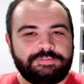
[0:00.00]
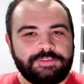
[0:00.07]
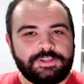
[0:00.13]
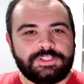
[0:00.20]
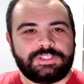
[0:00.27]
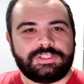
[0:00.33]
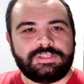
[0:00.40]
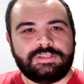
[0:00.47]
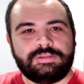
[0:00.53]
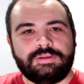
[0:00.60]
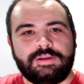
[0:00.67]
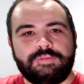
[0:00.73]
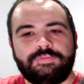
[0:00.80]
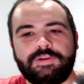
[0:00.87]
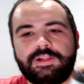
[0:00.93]
first
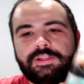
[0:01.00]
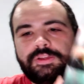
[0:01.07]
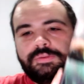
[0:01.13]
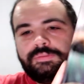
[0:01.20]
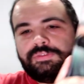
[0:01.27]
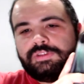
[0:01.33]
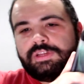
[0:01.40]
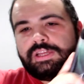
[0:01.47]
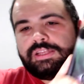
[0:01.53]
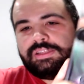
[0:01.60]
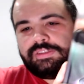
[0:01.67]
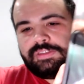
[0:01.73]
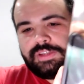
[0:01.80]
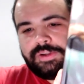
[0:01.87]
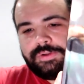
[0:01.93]
uh, volumes in
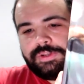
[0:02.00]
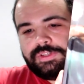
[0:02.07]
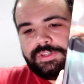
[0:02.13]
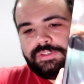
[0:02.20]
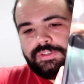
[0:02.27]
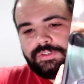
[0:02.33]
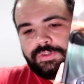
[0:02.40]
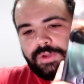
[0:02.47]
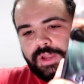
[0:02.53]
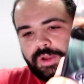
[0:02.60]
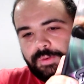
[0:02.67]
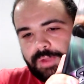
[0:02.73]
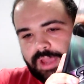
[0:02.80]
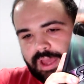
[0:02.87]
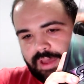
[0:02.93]
the series. So here
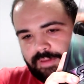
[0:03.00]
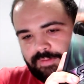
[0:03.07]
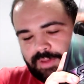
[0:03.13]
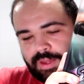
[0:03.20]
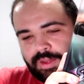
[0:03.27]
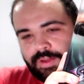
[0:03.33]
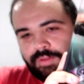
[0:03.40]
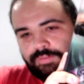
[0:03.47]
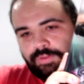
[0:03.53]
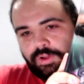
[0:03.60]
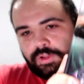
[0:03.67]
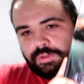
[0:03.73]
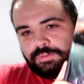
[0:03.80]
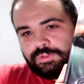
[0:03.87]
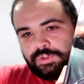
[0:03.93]
we have
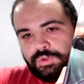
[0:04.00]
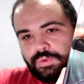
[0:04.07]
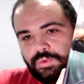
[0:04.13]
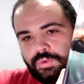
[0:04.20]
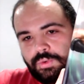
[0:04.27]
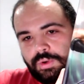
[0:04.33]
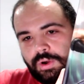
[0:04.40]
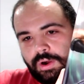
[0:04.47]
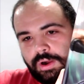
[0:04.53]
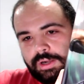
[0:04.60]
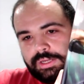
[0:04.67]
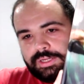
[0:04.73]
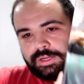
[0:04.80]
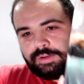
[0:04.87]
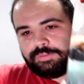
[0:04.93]
volume 2
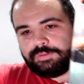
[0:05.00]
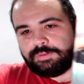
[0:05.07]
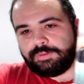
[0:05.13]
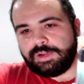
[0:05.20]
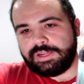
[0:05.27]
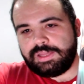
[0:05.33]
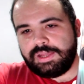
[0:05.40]
hardcover right